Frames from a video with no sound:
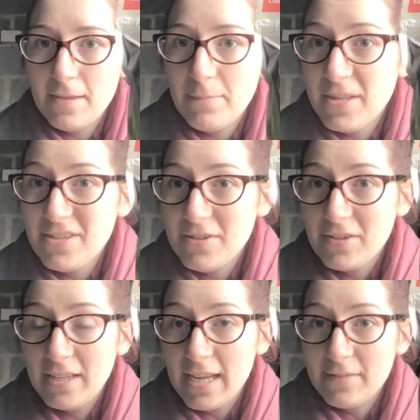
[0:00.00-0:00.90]
but you
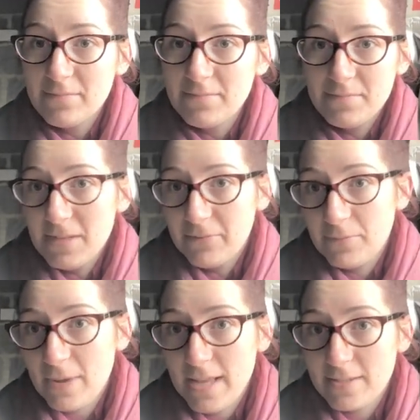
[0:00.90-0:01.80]
can get
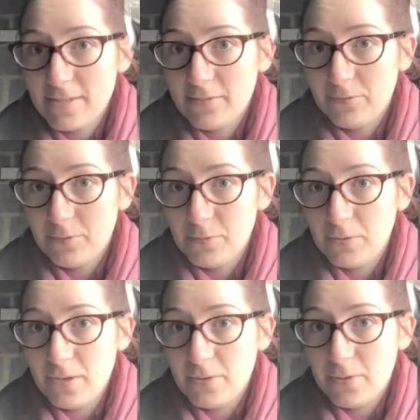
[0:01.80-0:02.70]
different brands from
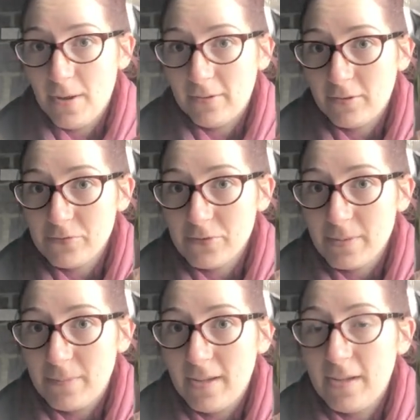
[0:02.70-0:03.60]
your local agricultural
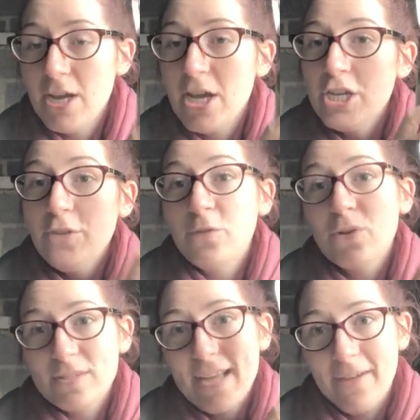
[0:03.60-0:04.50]
supplier. You've
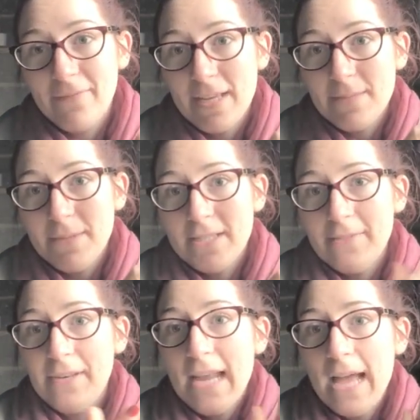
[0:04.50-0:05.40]
got to have this, because
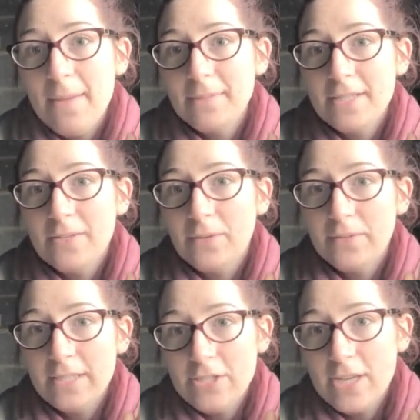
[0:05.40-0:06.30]
if a lamb does
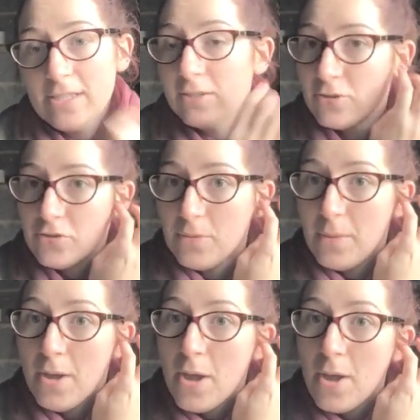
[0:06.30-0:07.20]
not ingest
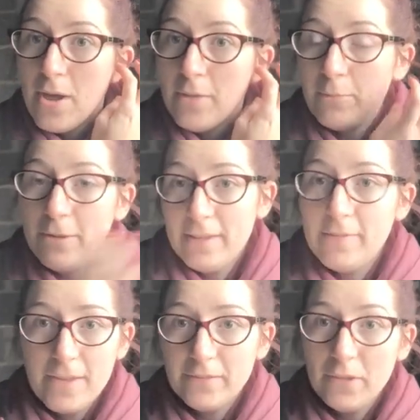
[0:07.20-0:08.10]
colostrum within
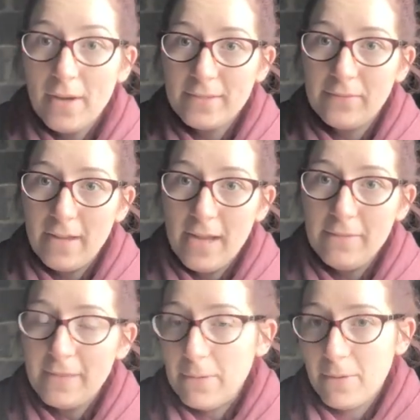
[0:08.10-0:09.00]
the first few hours of
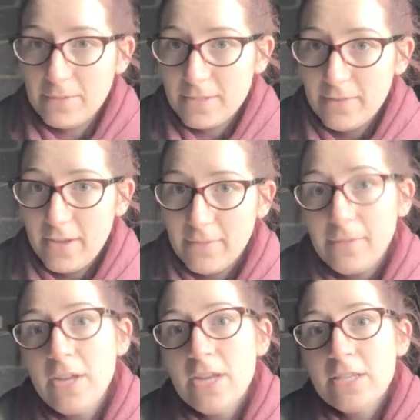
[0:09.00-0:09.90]
life, they won't survive.
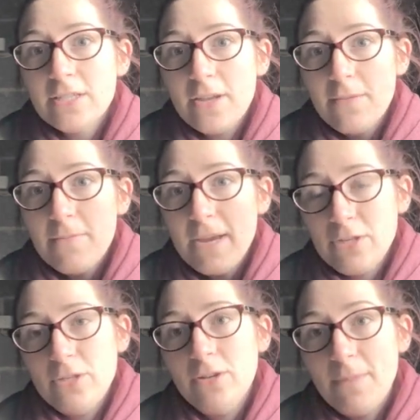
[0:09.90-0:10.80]
So
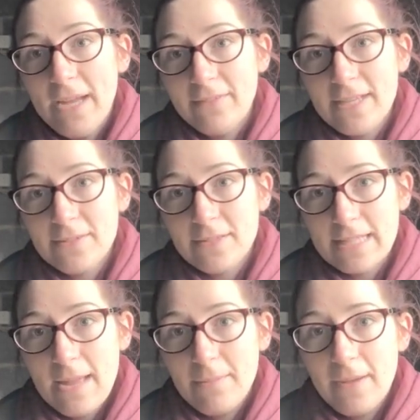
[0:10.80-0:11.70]
make sure you've got a bag of this on
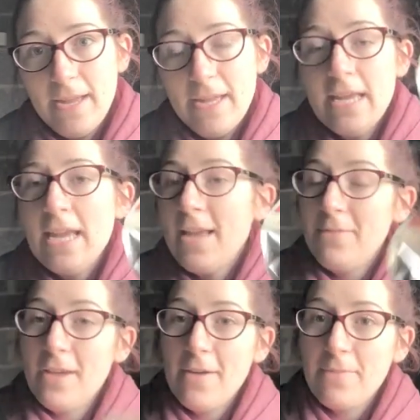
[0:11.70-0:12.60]
standby.
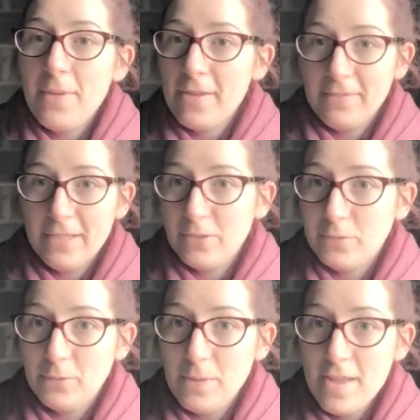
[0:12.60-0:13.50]
If you have a perfectly
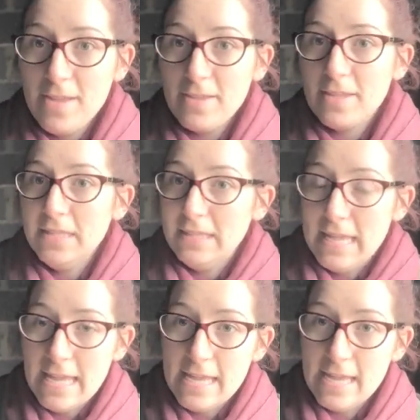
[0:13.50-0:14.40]
normal birth,
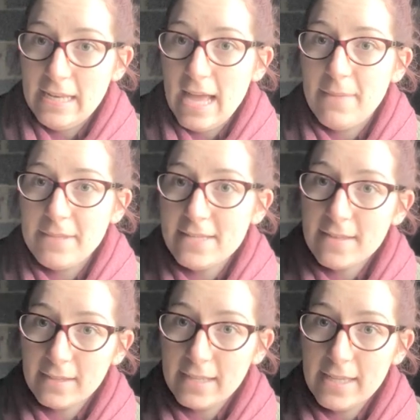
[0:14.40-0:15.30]
the lamb is
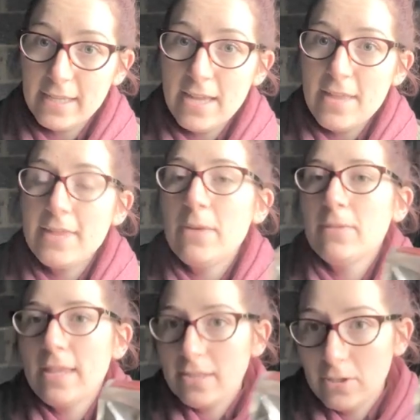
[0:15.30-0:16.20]
suckling, they
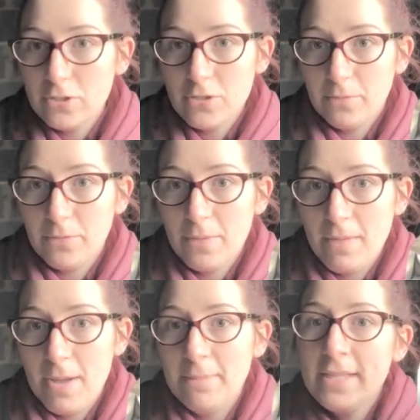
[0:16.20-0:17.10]
will get the colostrum from the
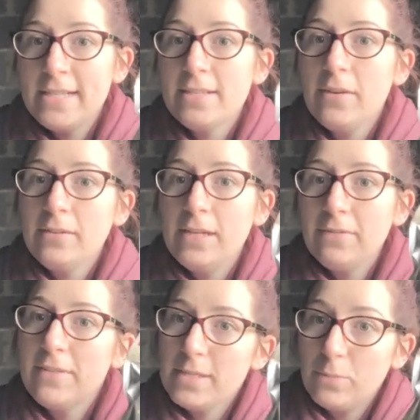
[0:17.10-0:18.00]
mum. This is only
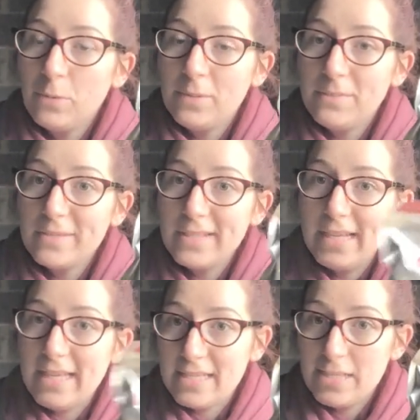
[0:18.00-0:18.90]
if there's problems
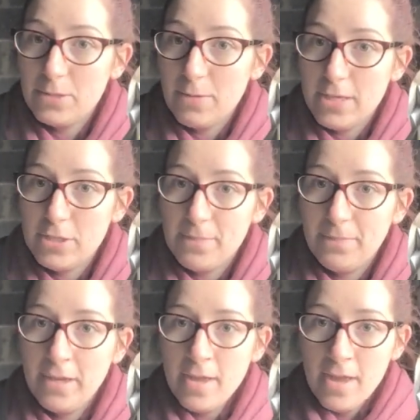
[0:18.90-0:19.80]
in that
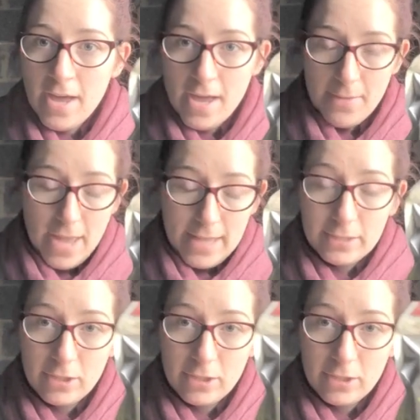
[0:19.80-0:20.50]
situation. And